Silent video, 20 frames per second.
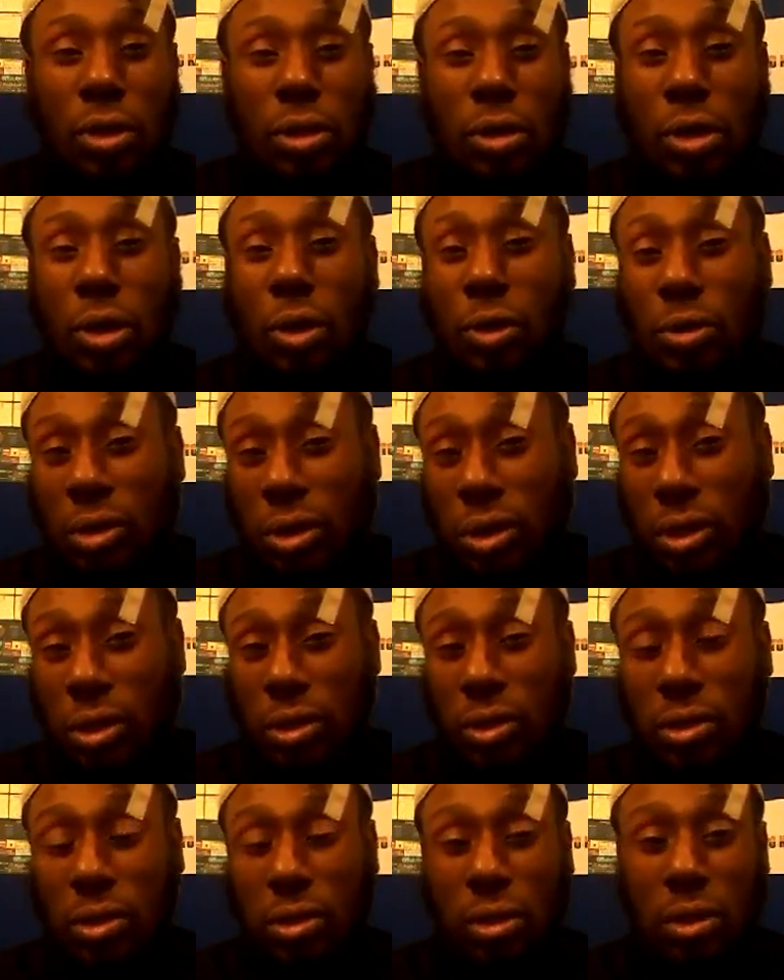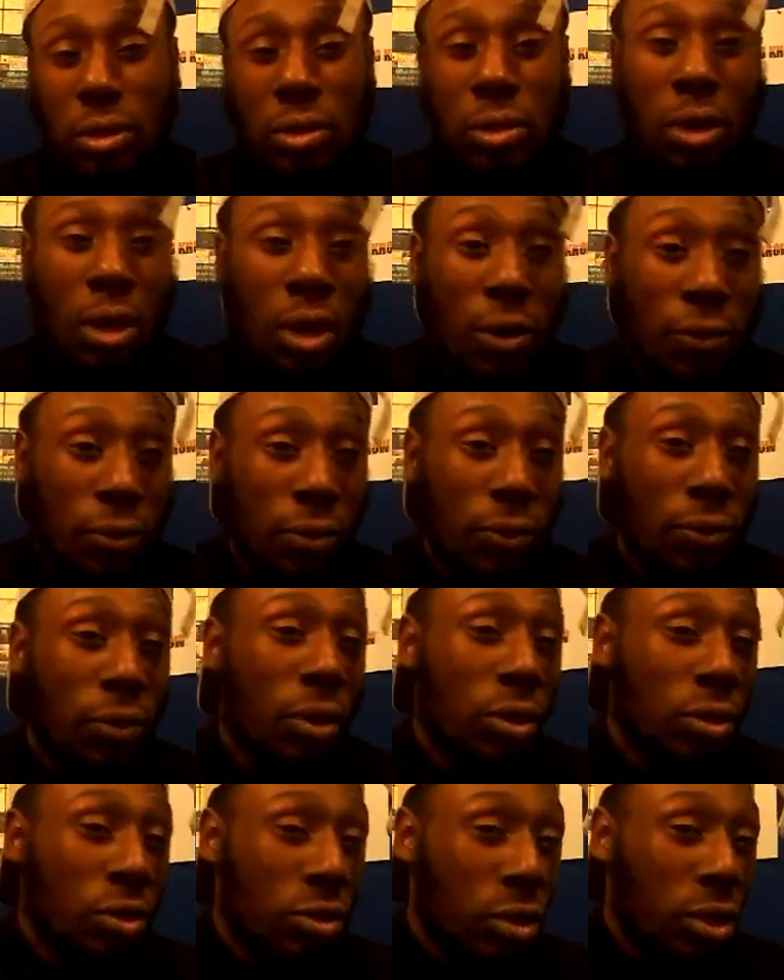Notice is an offer of
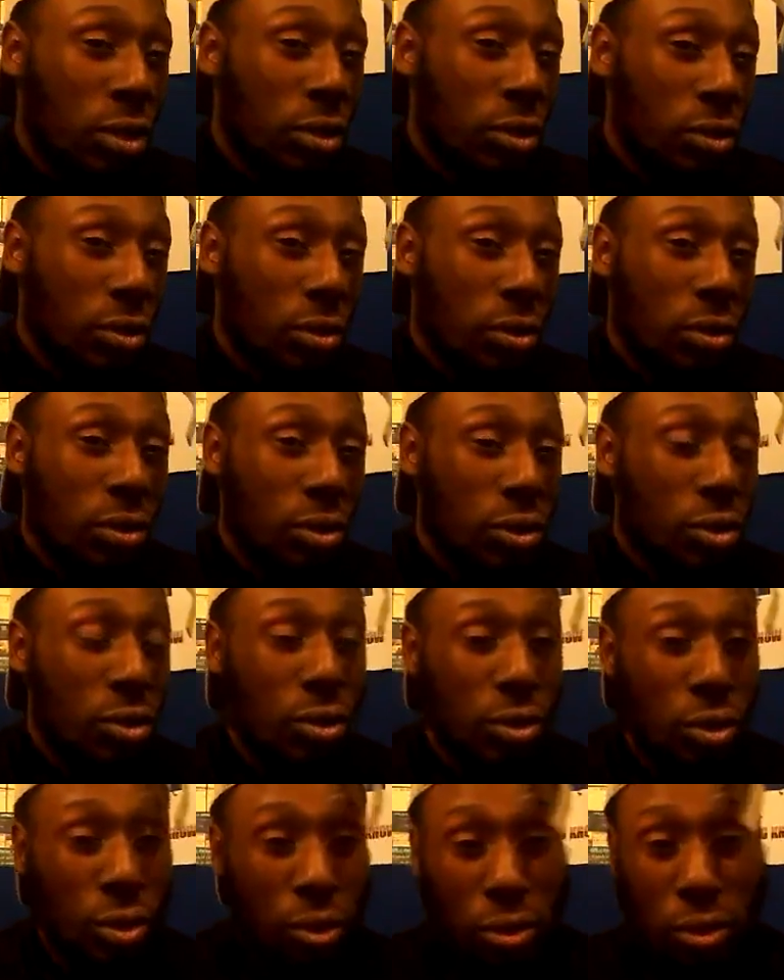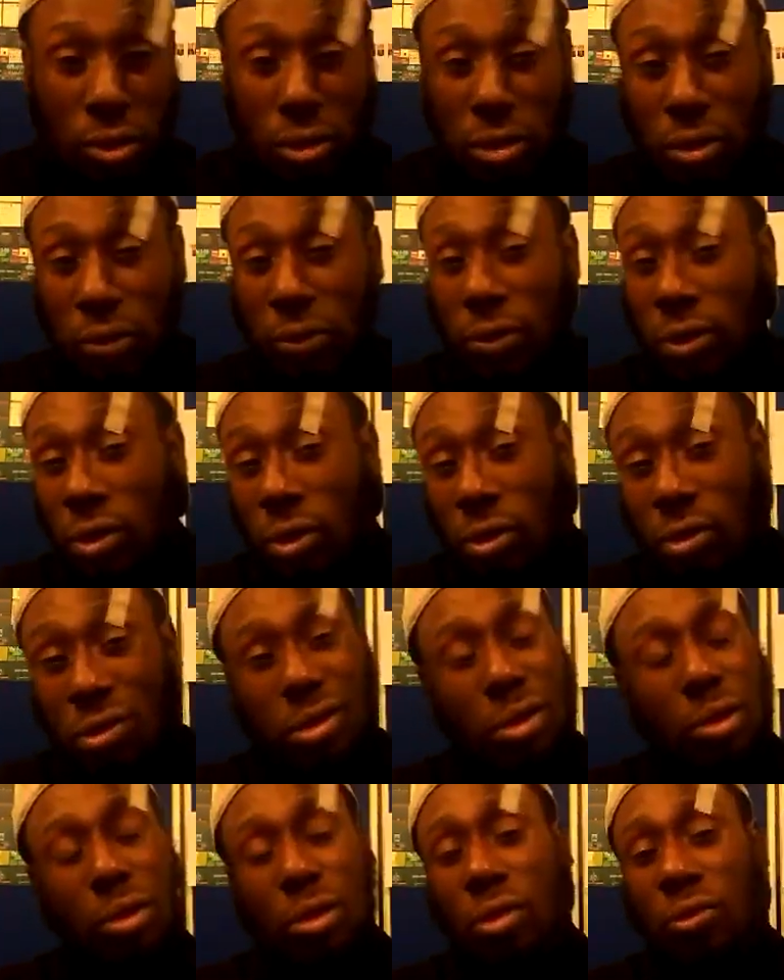contract. You should know this. If you
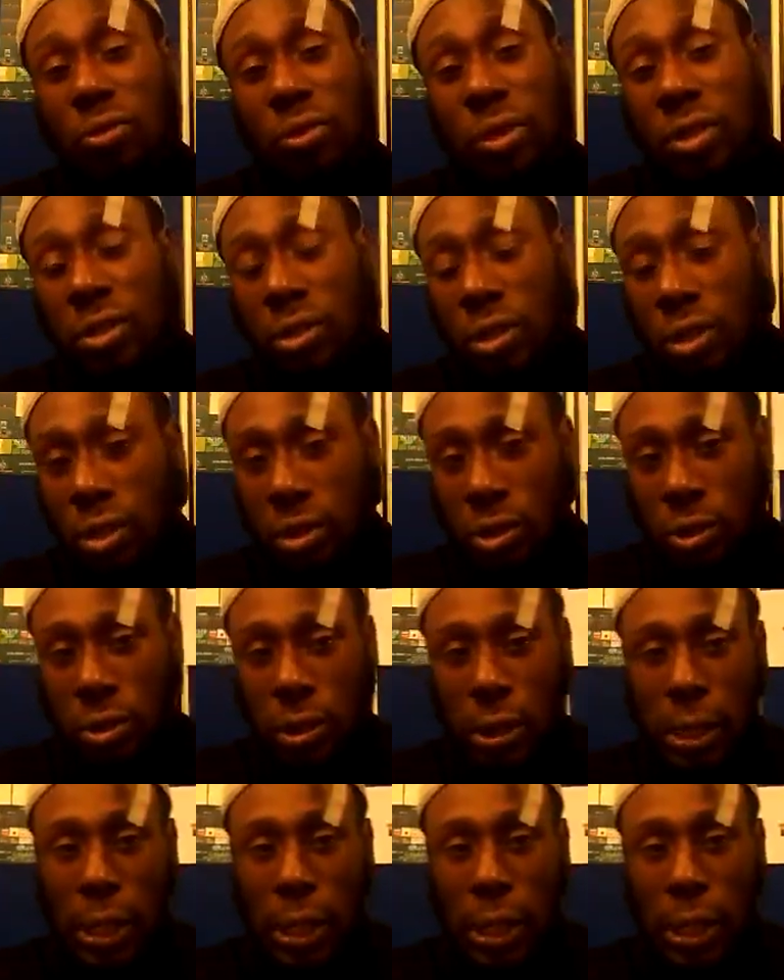don't, do your research.